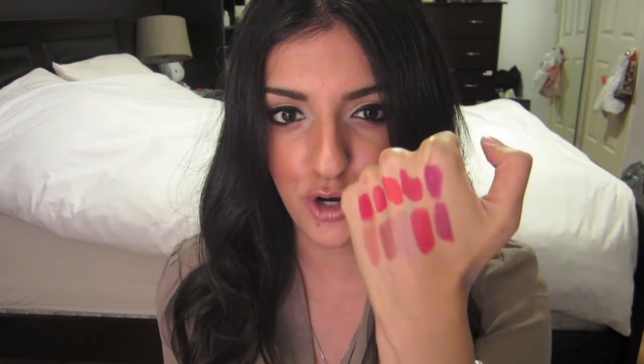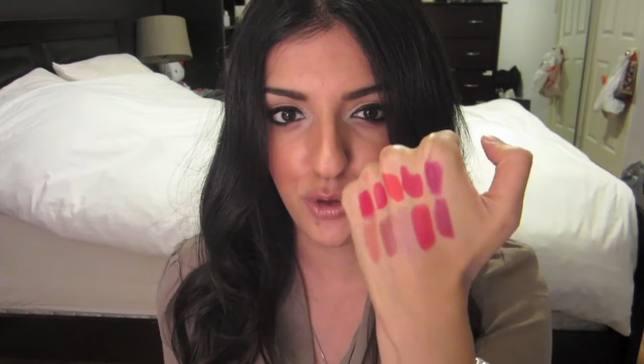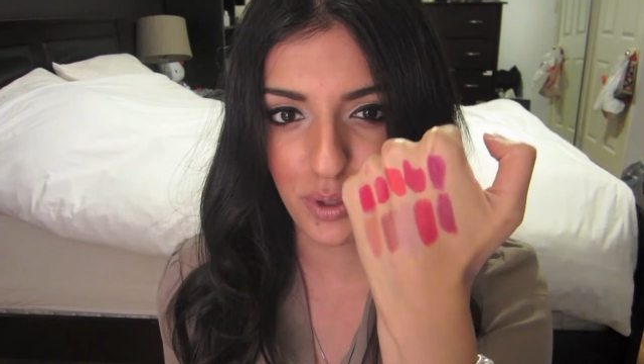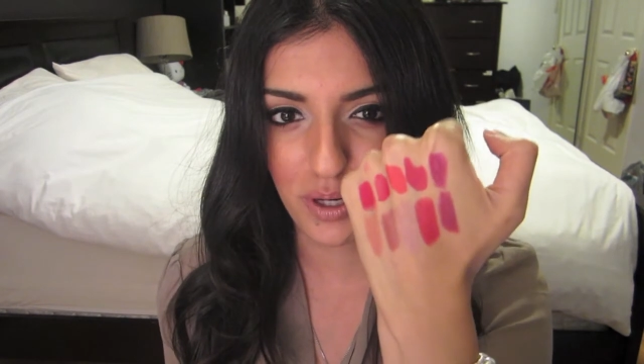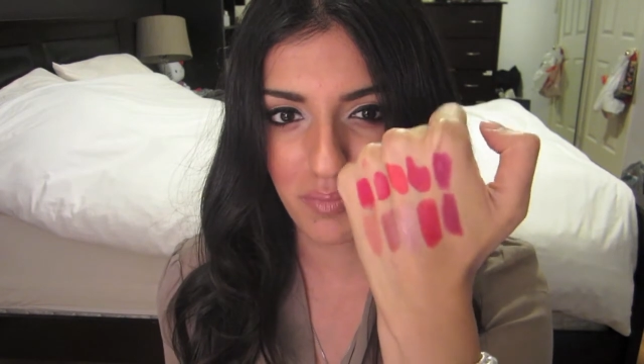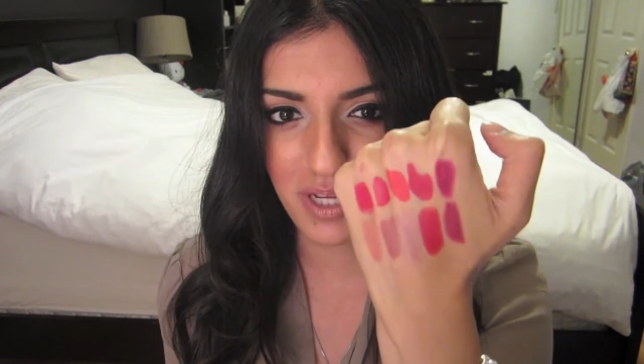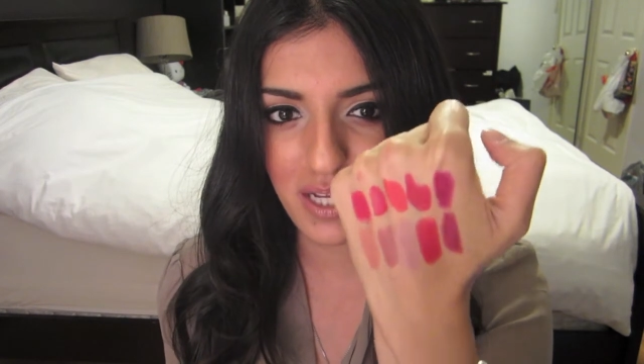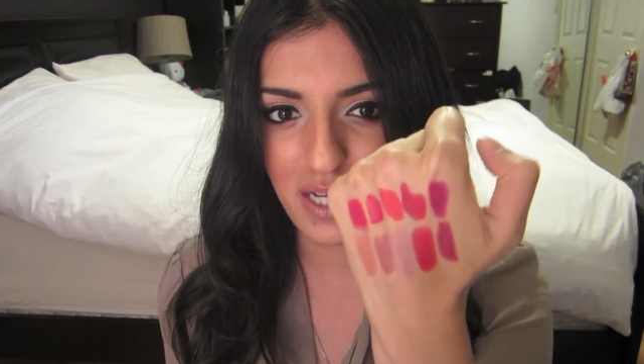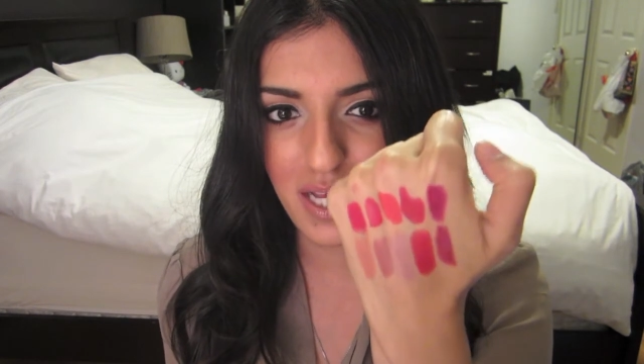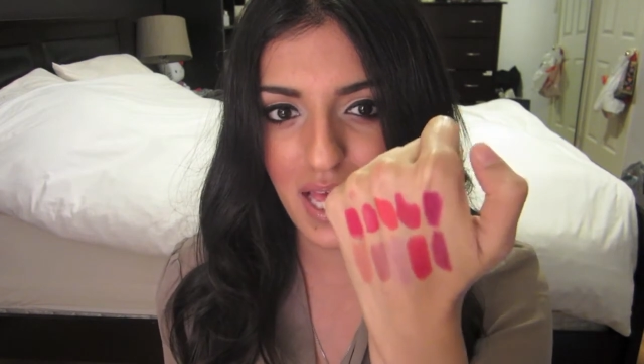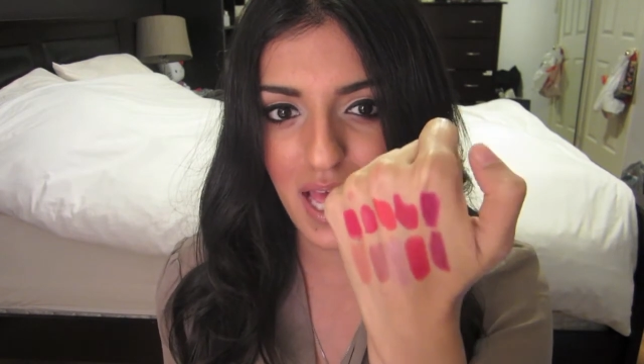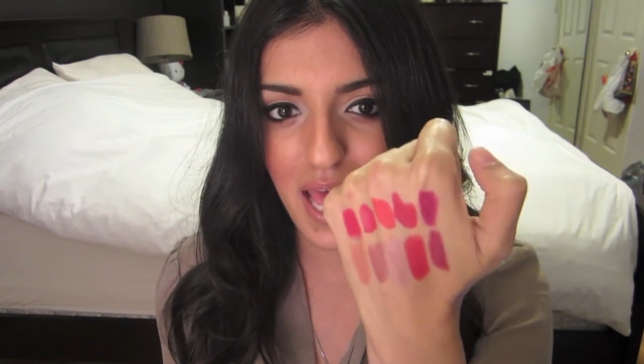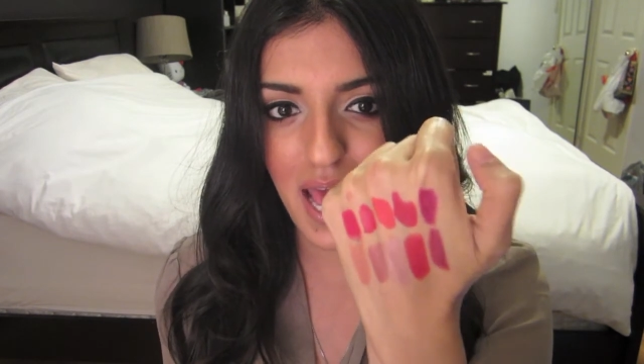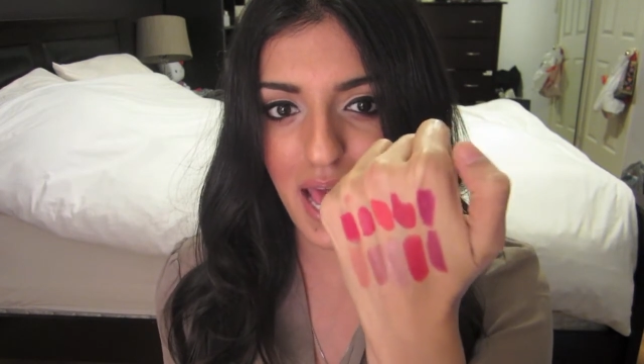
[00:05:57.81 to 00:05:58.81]
creamy,
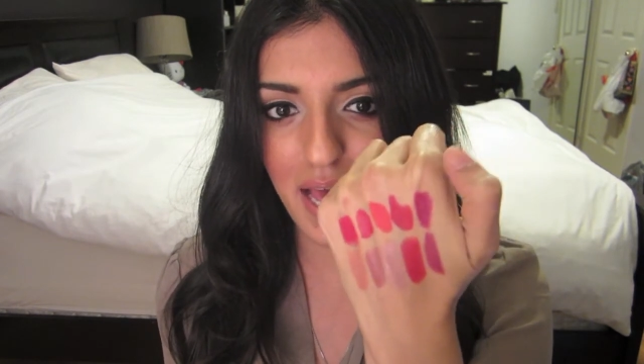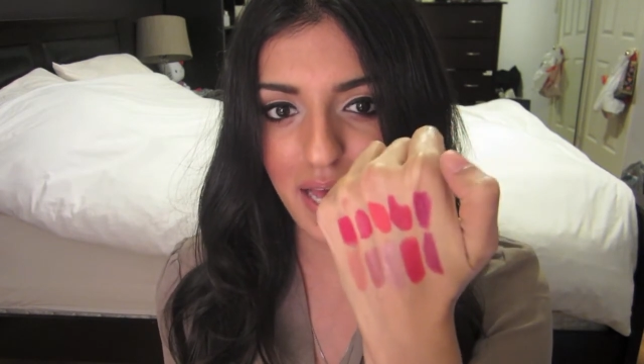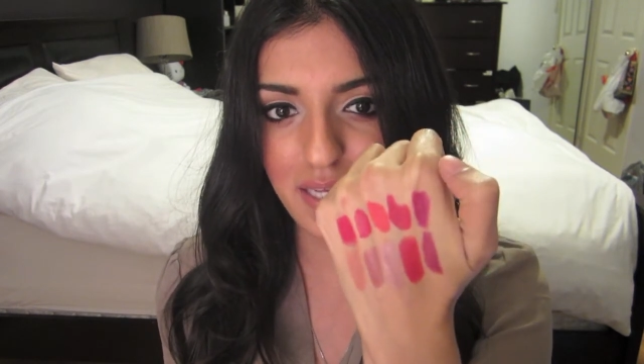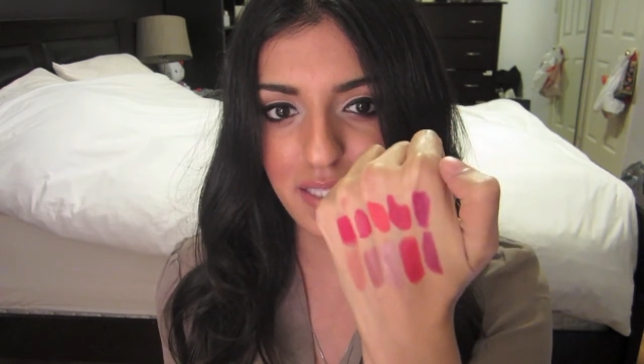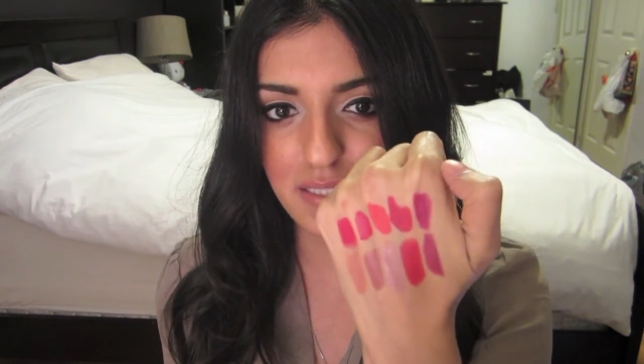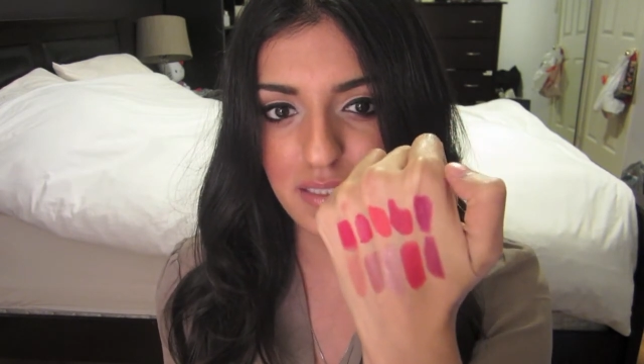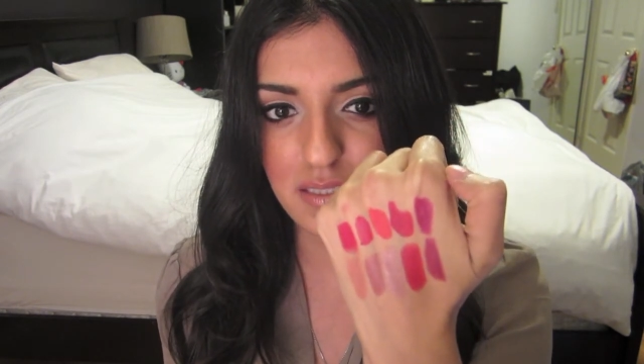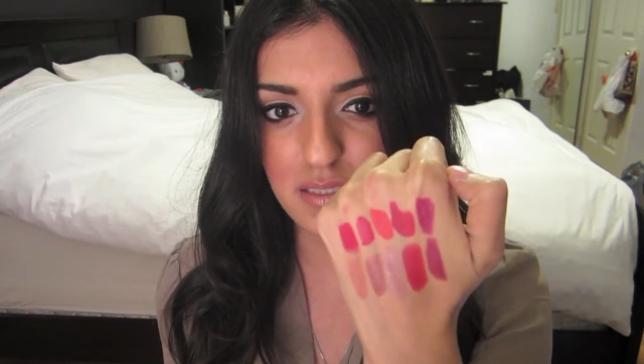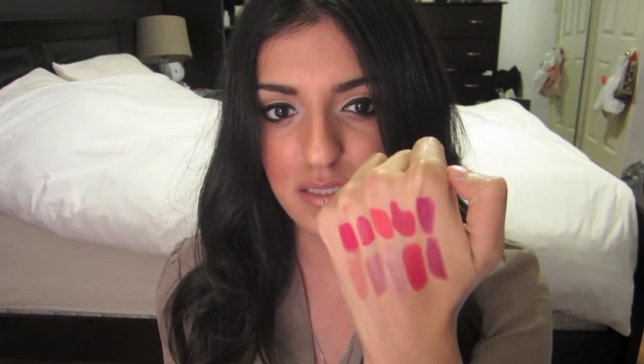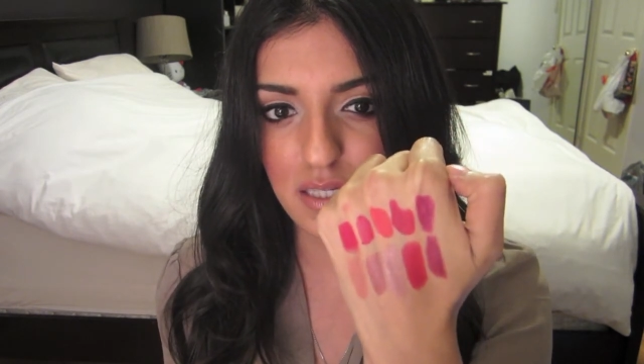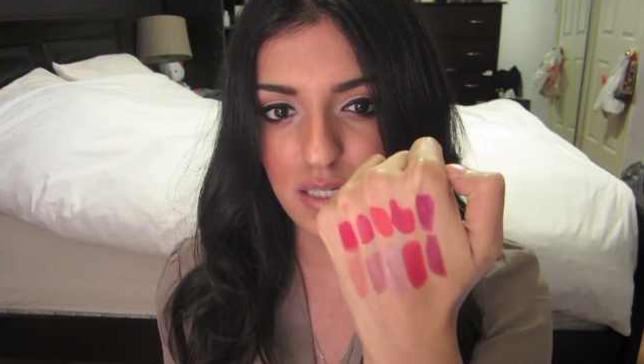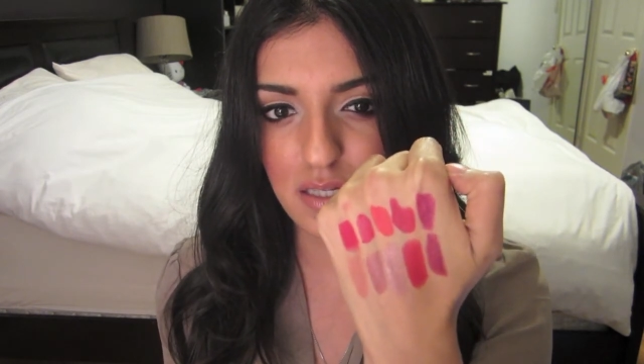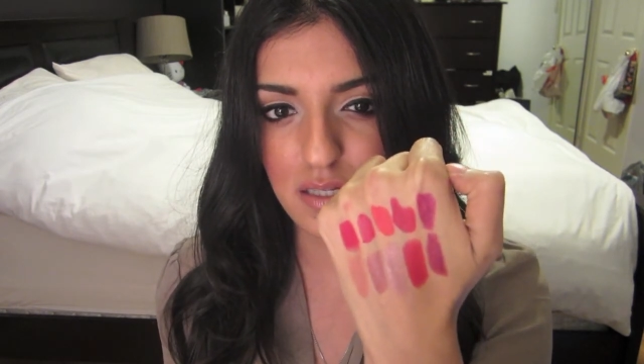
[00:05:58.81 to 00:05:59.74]
and